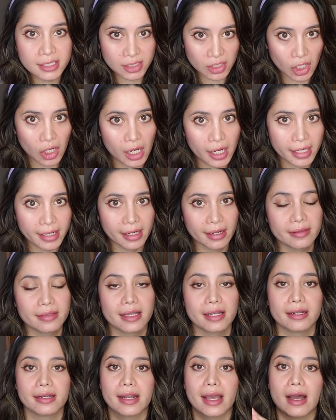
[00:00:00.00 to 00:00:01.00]
is gone, and
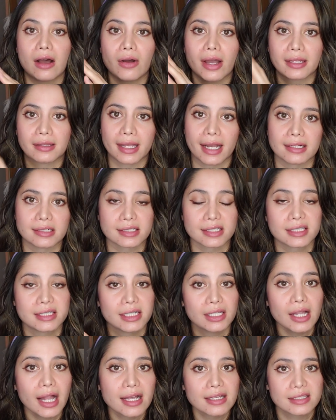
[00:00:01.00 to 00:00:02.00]
then now Atlantis
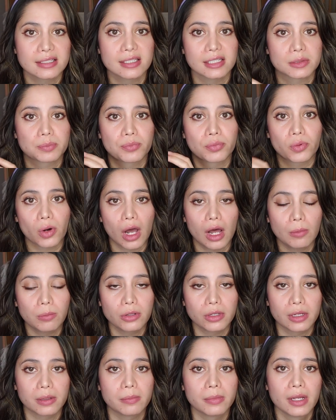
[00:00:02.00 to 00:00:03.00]
still has this
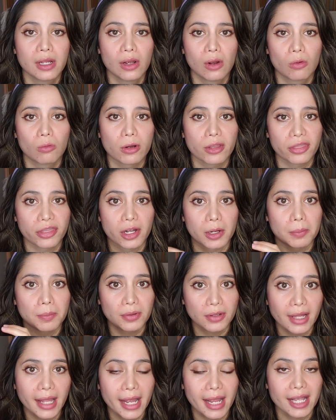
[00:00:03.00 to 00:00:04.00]
problem with their
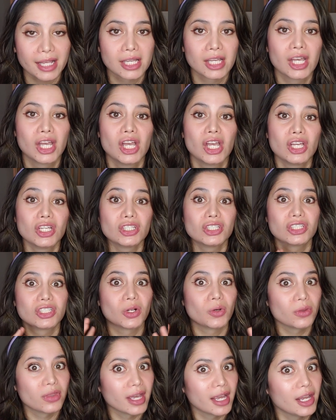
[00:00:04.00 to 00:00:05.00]
plague.
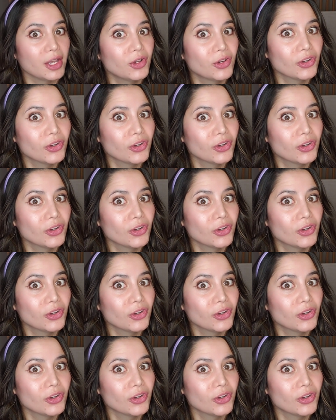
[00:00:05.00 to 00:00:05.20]
So they